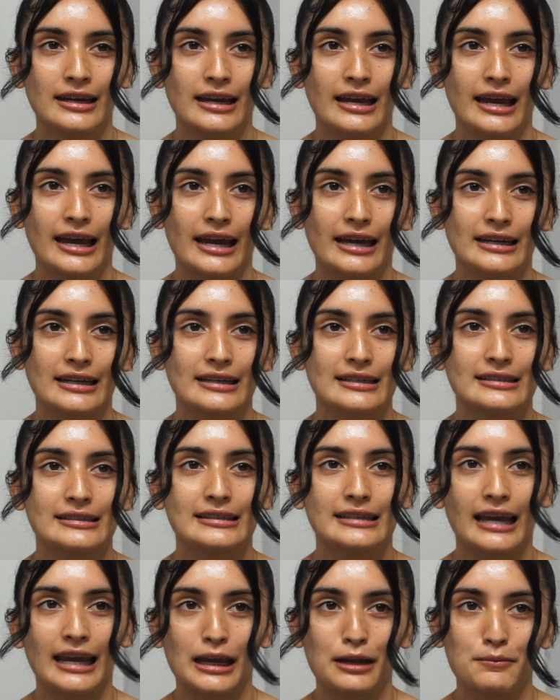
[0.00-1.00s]
and has
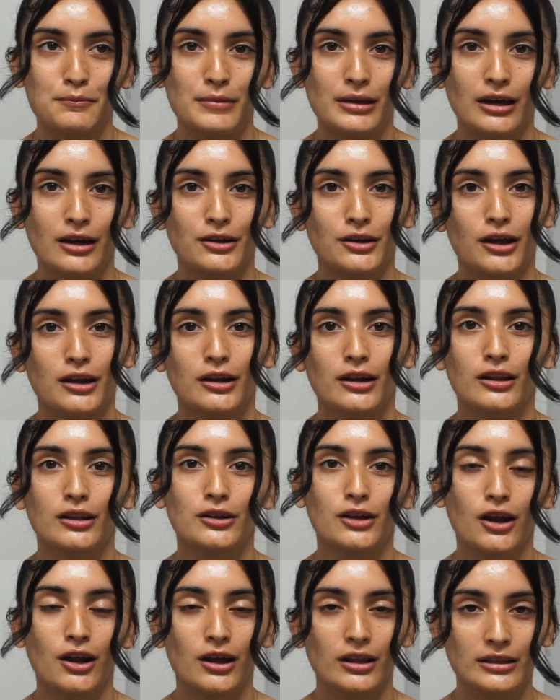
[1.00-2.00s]
gained me a lot of
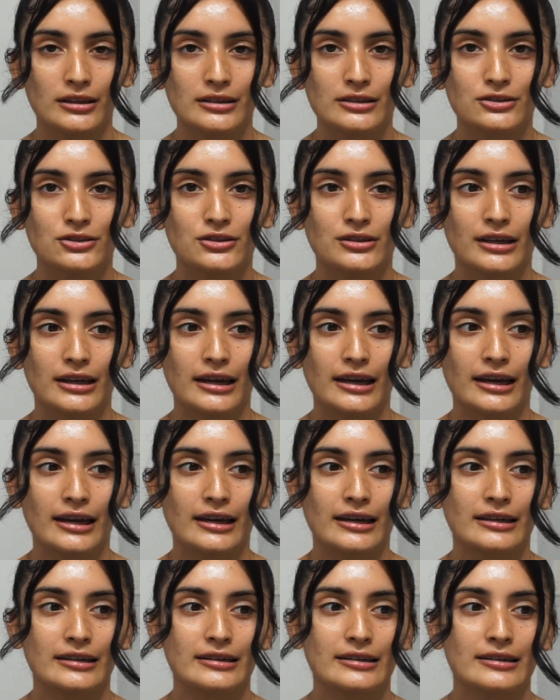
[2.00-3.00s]
knowledge,
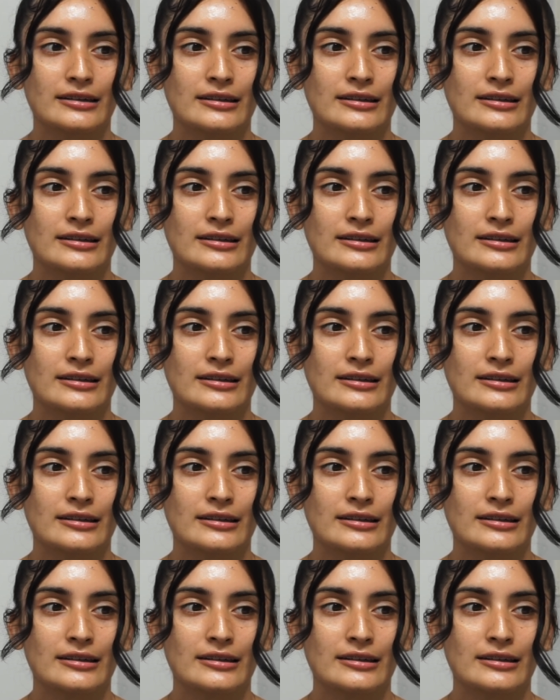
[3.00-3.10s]
and